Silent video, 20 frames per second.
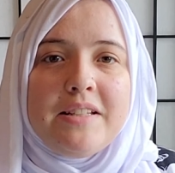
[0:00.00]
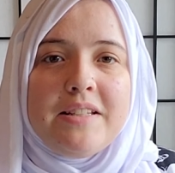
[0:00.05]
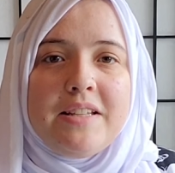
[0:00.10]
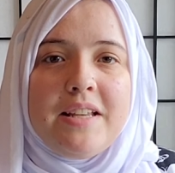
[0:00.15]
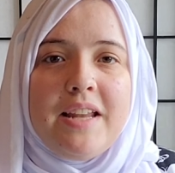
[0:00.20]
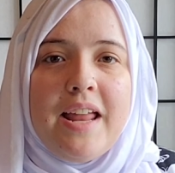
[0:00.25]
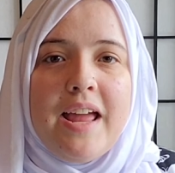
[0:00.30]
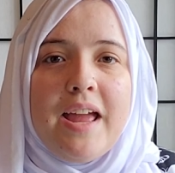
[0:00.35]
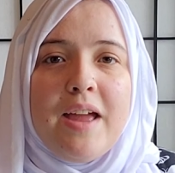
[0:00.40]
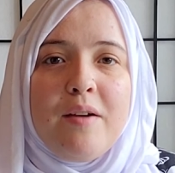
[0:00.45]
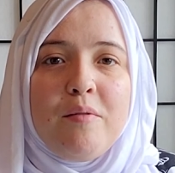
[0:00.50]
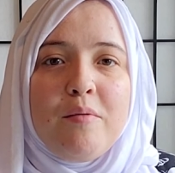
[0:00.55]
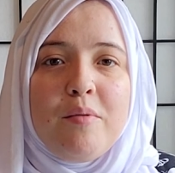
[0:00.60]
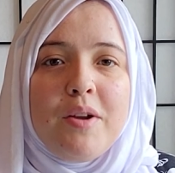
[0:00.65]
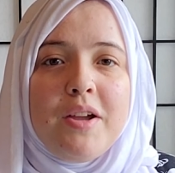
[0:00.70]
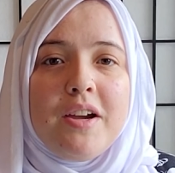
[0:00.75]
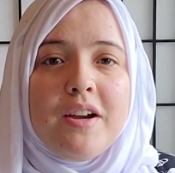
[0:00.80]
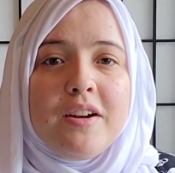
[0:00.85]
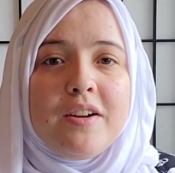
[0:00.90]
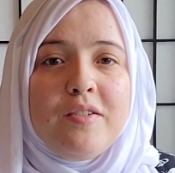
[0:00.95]
today
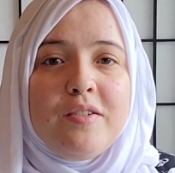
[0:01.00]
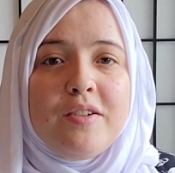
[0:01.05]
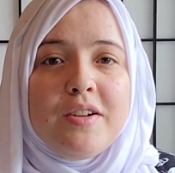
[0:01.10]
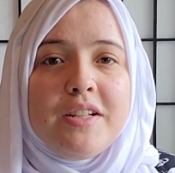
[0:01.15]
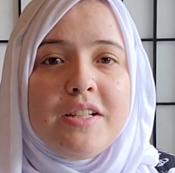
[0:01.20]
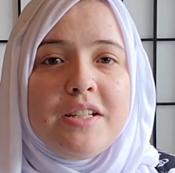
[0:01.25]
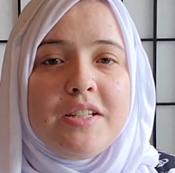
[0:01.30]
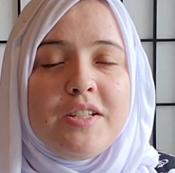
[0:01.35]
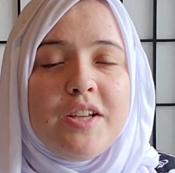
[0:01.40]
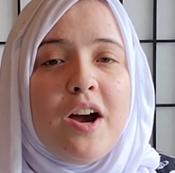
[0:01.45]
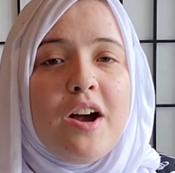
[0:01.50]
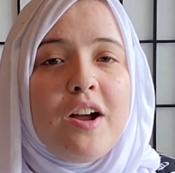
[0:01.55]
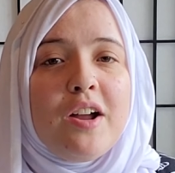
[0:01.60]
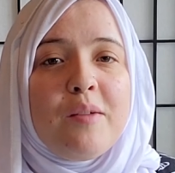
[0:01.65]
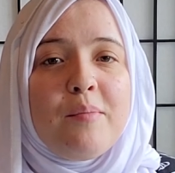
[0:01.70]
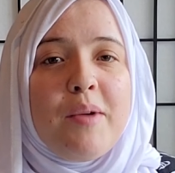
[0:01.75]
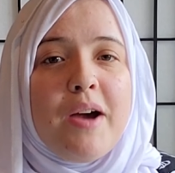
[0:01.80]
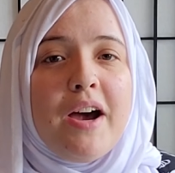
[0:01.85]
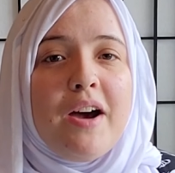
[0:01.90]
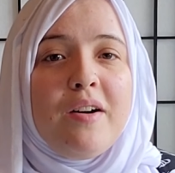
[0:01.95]
we are going to talk
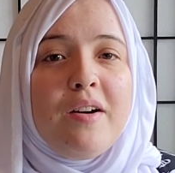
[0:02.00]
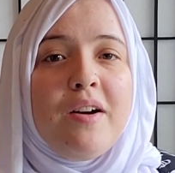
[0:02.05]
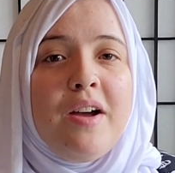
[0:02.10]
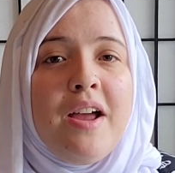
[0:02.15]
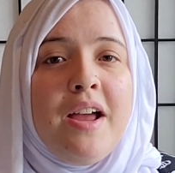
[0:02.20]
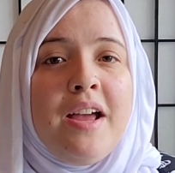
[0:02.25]
about